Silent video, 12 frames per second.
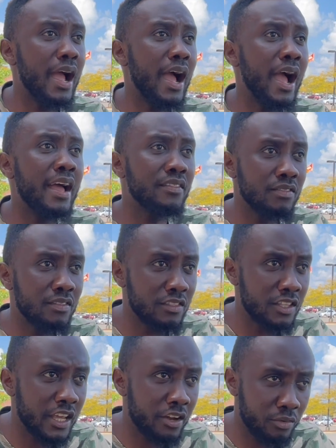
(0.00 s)
And
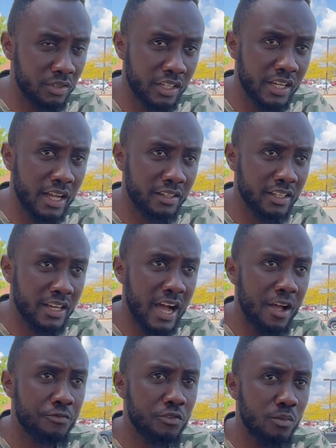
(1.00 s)
the
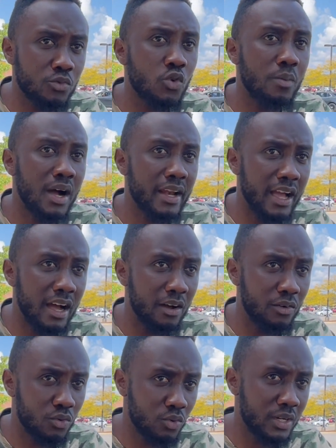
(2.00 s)
guy from Somalia
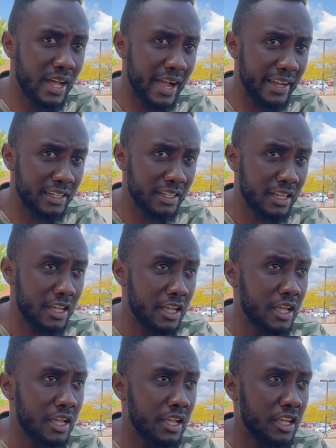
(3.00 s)
who died,
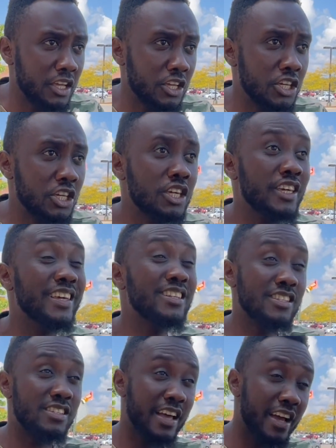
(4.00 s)
he hit
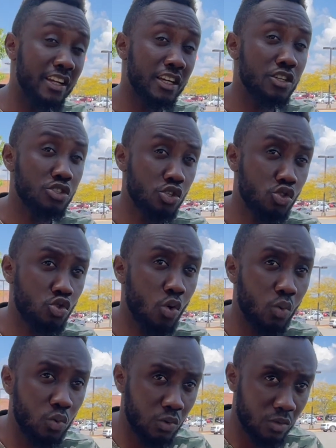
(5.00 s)
his head against a
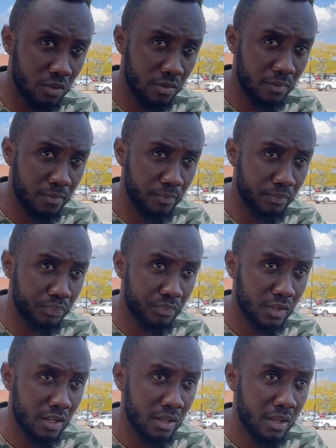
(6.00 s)
stone.
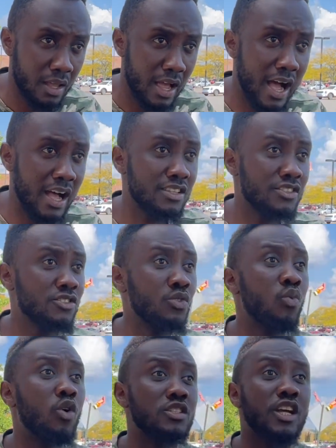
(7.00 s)
As the
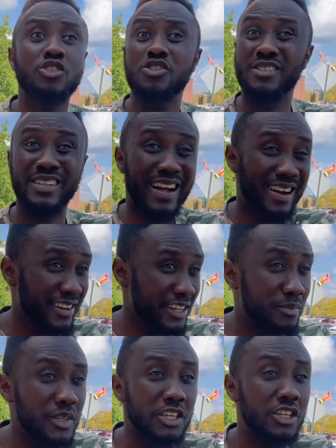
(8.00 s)
water just carried
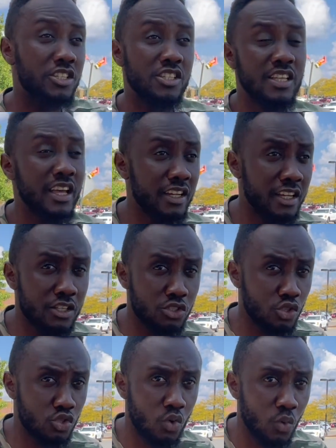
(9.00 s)
him, he hit his head against
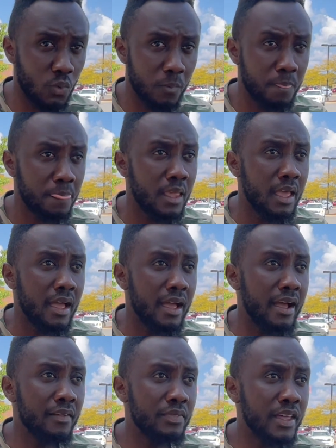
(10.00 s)
a stone.
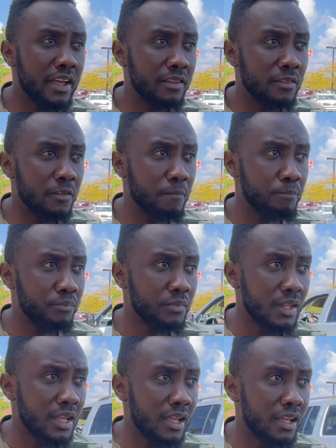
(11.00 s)
And then
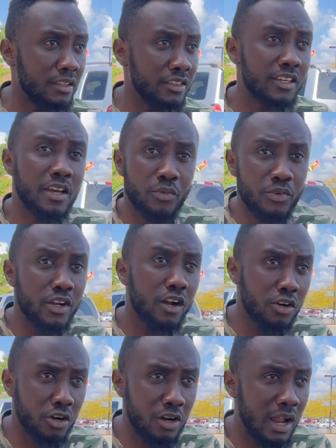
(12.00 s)
the Cameroonian
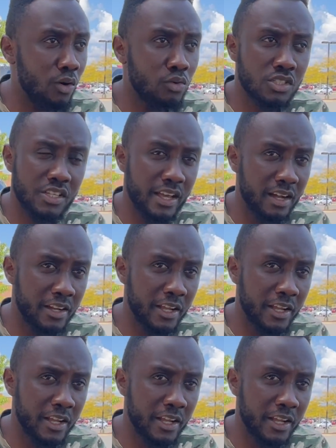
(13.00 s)
girl, I won't say her name.